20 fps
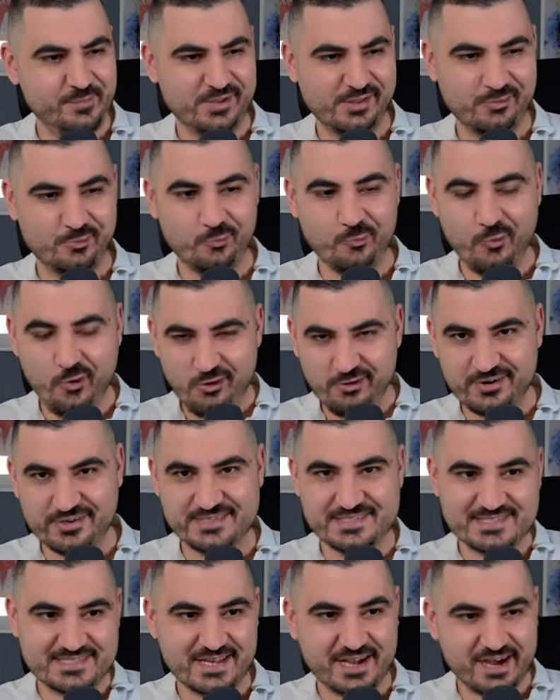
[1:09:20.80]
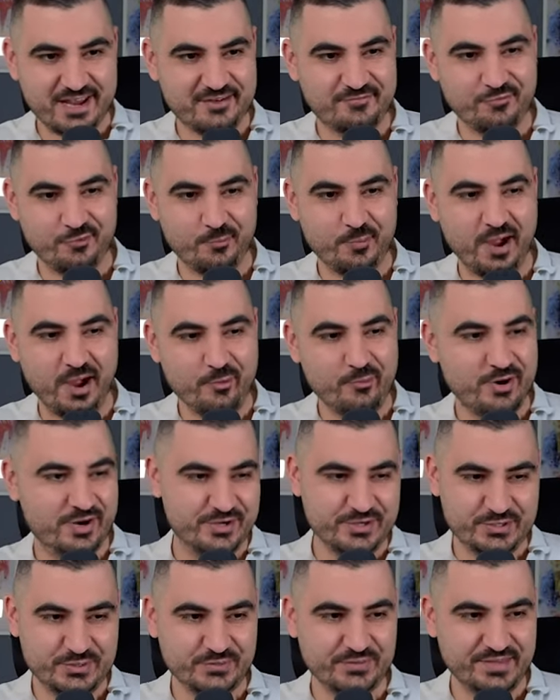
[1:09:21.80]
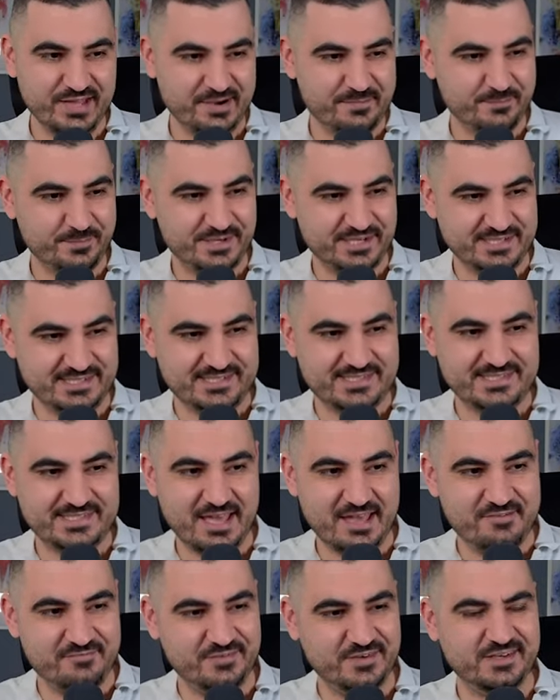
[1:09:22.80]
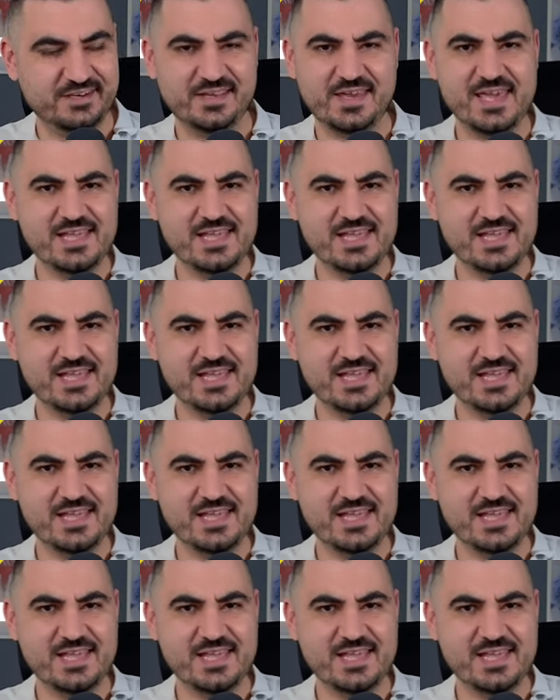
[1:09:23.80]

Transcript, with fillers: but what a strike from our new number seven.